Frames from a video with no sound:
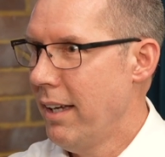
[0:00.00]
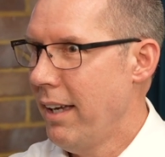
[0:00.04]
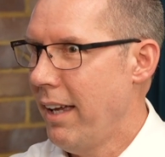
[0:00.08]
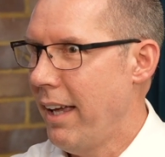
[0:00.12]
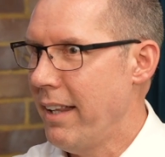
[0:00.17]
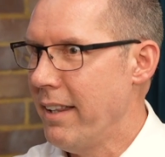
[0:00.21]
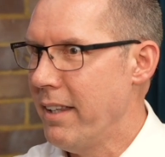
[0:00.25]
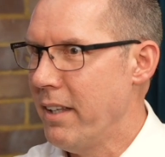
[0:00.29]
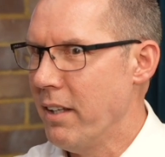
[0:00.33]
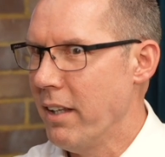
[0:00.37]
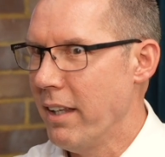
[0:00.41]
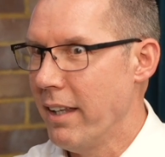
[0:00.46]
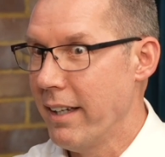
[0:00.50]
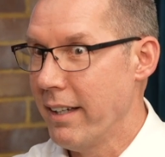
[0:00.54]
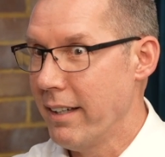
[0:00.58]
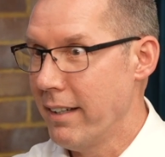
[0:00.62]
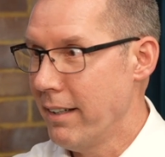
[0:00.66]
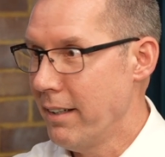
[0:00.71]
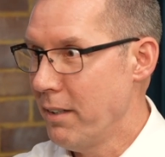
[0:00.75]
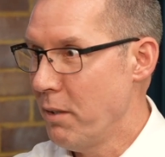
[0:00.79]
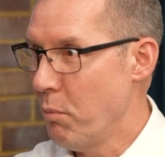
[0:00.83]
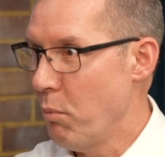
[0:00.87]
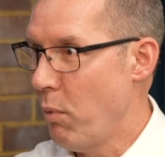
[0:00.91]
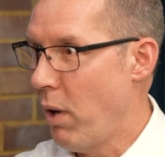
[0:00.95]
And they're like,
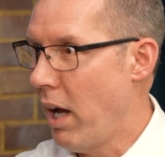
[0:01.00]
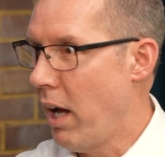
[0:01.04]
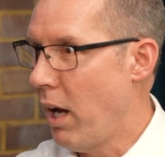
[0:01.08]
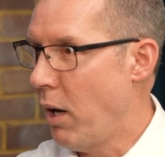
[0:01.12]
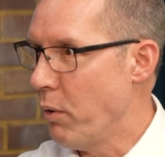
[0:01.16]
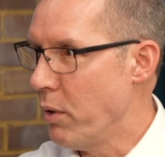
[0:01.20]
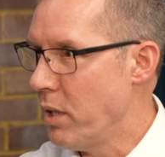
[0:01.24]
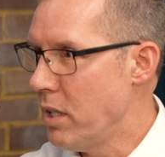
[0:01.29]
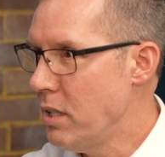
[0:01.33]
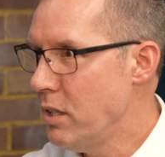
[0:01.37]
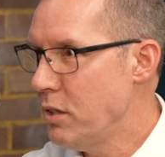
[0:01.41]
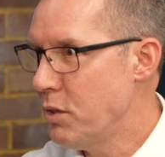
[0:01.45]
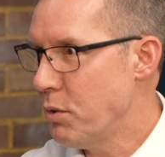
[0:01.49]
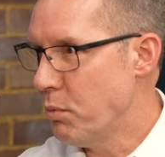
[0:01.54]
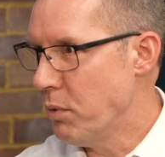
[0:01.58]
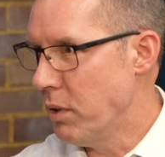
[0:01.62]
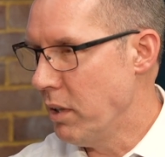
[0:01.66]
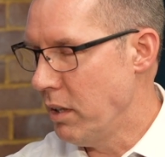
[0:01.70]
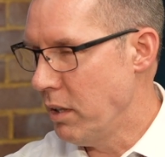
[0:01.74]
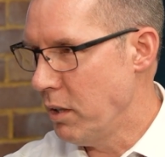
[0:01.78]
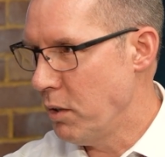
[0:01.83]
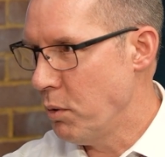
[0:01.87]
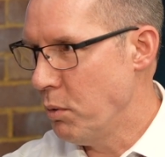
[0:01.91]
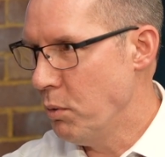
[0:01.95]
wow, he's
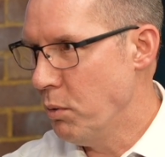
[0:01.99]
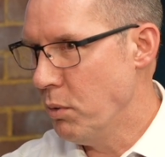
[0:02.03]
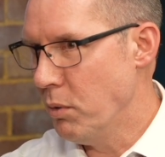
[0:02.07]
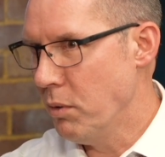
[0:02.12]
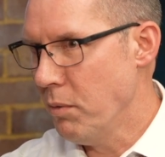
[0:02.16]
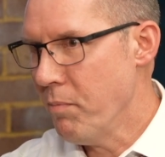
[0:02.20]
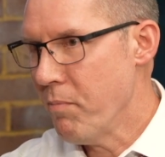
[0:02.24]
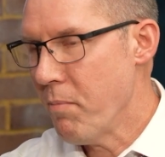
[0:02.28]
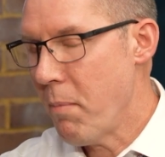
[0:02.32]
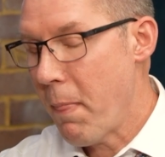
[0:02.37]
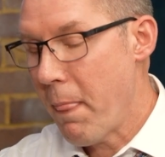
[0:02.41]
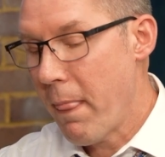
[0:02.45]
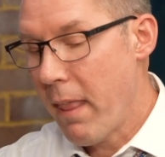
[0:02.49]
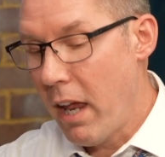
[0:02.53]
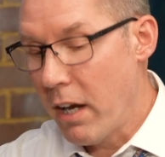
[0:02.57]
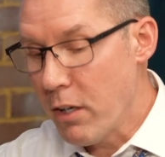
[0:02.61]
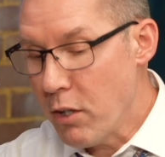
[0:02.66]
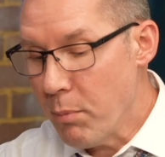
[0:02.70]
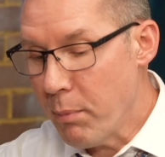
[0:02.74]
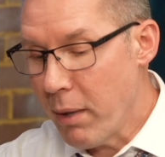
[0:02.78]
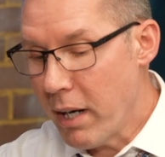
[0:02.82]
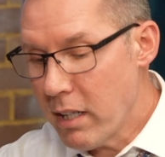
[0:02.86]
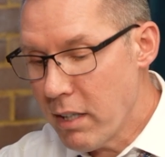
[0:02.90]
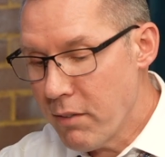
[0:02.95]
really cool. And you
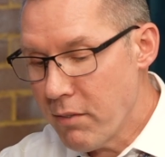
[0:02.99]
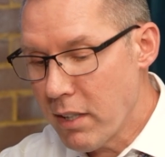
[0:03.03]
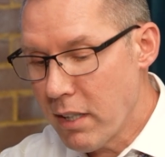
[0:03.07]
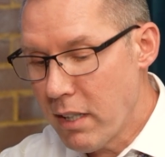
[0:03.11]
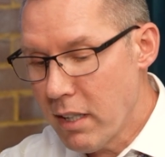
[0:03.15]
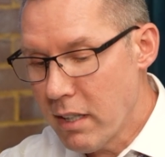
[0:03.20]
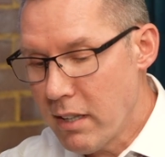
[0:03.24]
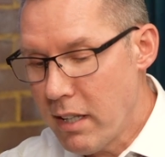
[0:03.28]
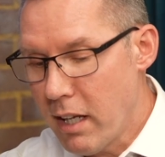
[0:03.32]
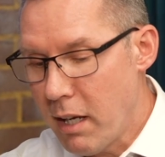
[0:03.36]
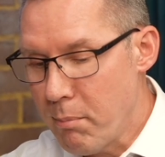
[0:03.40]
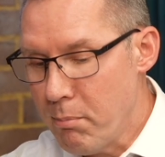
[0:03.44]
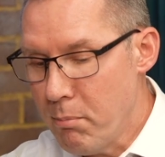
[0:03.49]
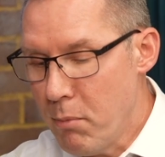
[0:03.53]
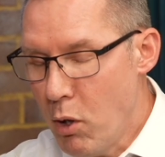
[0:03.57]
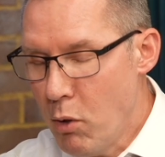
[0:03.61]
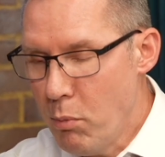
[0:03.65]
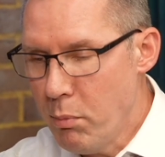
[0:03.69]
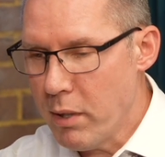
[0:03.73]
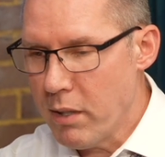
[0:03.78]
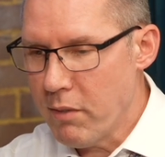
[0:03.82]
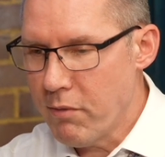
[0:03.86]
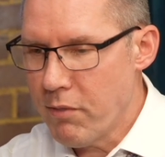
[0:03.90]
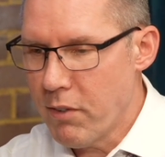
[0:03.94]
might even get that
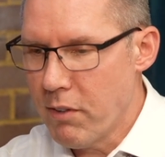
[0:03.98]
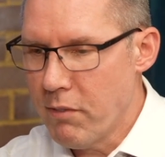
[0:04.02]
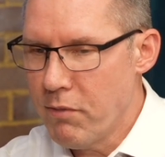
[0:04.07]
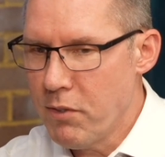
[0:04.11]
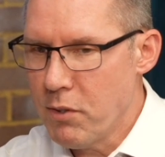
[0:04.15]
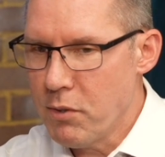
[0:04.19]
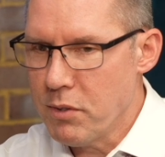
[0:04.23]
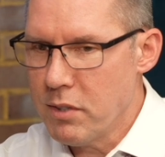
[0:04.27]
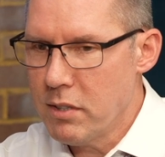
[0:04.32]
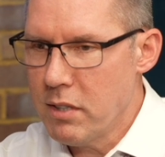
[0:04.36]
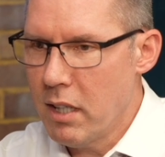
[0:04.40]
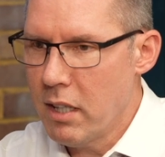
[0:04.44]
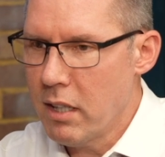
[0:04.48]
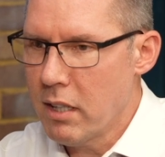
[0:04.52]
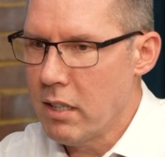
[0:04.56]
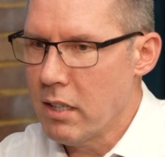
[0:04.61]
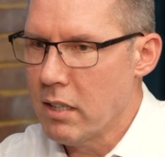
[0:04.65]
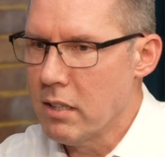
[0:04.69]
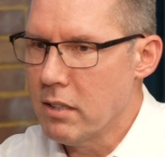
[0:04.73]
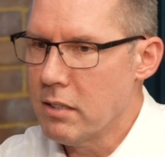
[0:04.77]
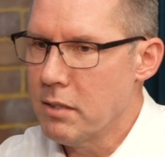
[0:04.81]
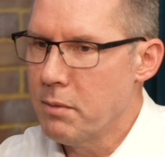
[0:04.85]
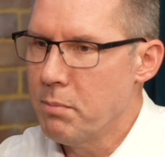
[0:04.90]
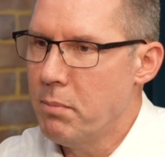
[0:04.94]
moment for a few
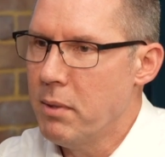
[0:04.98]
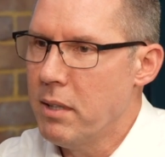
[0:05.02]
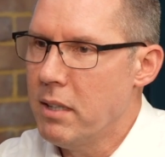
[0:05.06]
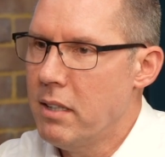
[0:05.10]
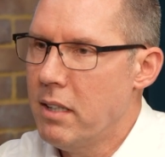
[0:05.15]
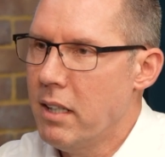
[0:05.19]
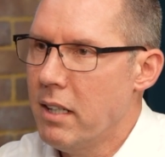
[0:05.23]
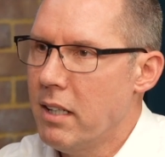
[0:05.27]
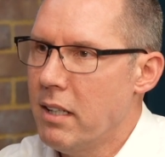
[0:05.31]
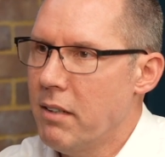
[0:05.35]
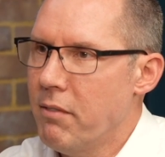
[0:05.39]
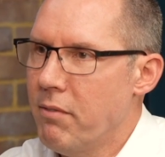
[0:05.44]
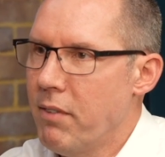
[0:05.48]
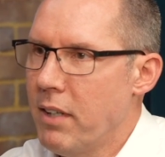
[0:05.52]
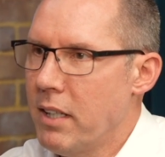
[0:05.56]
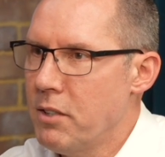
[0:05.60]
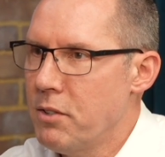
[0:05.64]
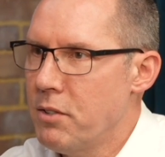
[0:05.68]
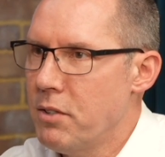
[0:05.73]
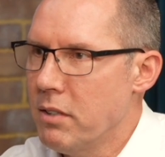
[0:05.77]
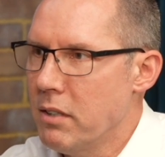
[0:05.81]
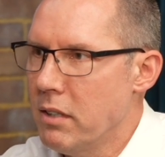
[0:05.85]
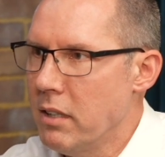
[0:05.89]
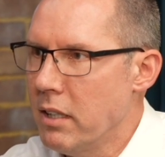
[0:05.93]
seconds, but then
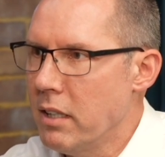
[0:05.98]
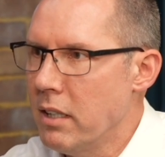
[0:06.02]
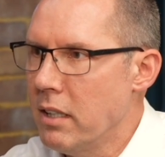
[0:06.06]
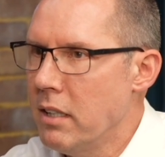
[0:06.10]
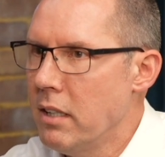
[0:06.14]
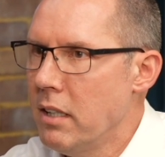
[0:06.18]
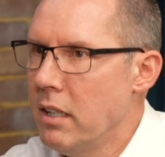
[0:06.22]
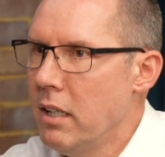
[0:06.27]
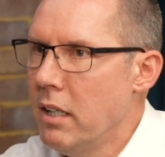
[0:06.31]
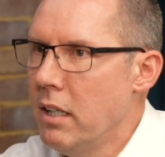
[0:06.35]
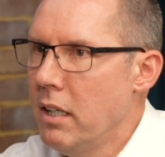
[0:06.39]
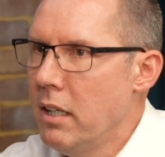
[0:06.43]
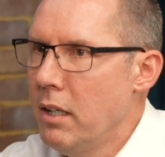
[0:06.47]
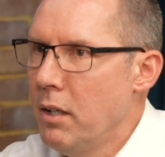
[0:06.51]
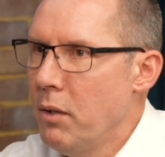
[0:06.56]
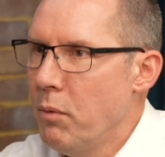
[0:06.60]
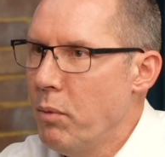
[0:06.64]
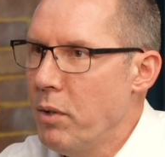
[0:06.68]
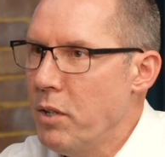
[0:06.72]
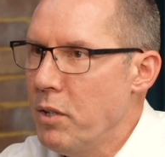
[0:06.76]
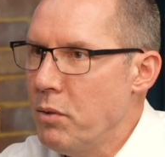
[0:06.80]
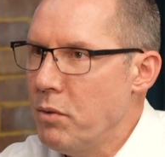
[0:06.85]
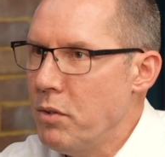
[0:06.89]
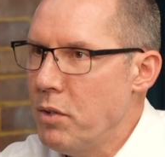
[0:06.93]
eventually,
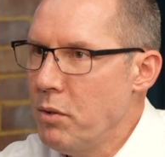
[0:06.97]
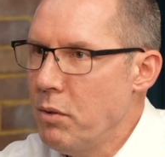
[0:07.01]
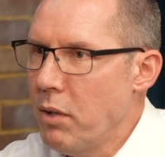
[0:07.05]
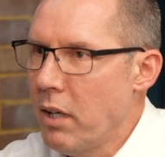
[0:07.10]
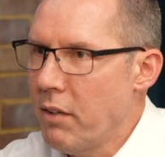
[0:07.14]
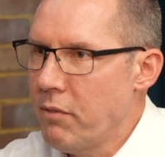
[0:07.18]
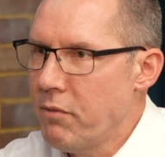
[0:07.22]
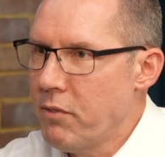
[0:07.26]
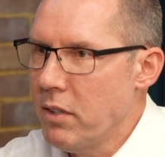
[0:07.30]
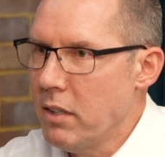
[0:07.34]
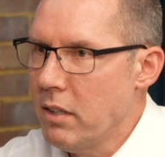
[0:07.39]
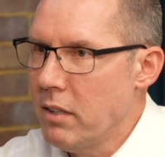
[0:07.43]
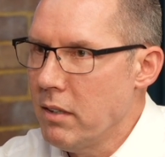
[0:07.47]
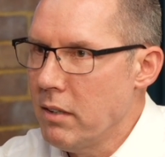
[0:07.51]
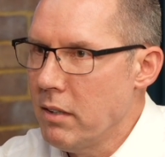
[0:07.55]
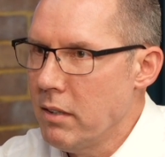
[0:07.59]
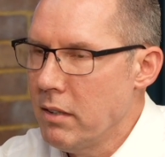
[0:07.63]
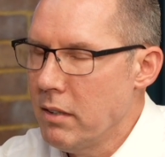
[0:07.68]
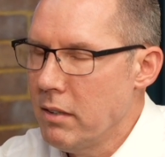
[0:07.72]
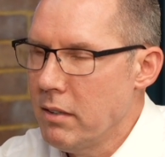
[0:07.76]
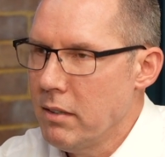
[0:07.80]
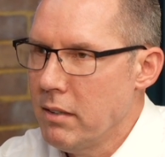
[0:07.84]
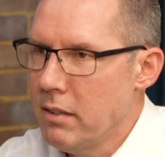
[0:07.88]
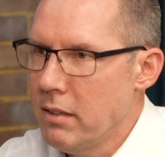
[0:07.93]
when you do have to,
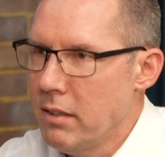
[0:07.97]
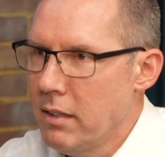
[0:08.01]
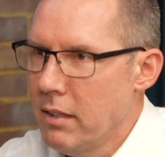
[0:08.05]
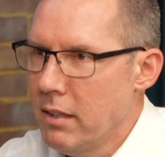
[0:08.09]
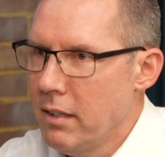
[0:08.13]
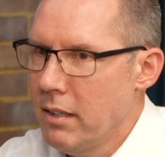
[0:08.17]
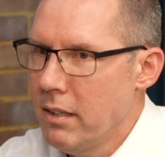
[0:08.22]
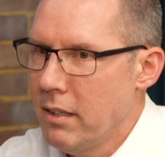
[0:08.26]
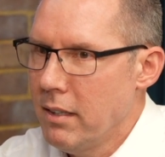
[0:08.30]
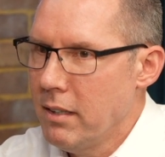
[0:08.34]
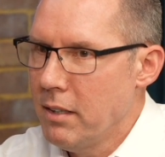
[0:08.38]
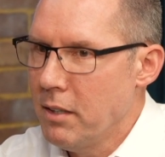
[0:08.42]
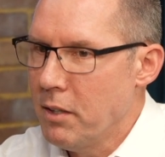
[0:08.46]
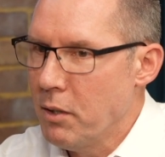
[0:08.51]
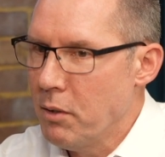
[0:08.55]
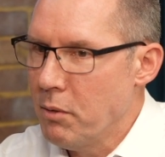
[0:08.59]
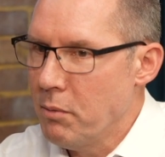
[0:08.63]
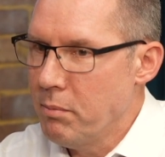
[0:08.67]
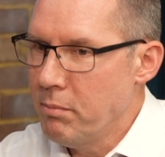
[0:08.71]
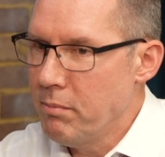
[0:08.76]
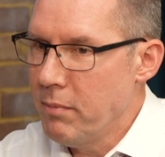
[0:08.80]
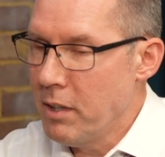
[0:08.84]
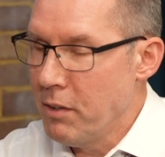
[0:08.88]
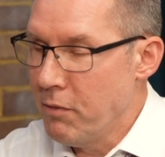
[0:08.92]

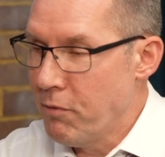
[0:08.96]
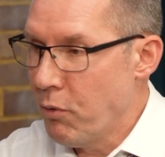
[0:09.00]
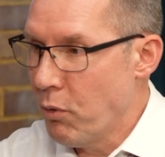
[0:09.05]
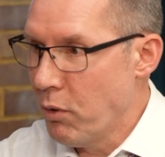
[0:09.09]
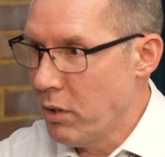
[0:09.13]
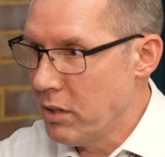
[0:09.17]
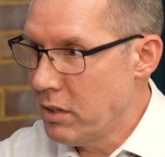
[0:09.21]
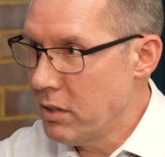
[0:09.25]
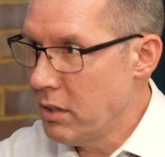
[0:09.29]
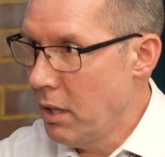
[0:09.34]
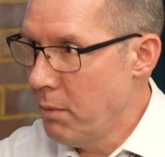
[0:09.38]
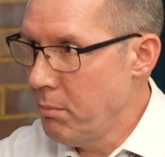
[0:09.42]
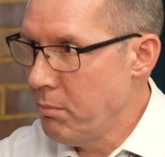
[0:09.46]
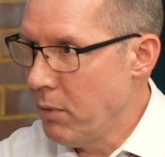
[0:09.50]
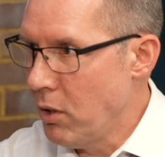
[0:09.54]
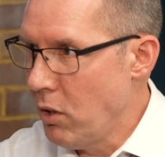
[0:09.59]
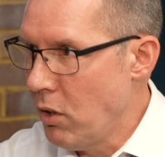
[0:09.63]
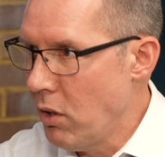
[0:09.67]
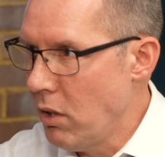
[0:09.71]
enforce some law,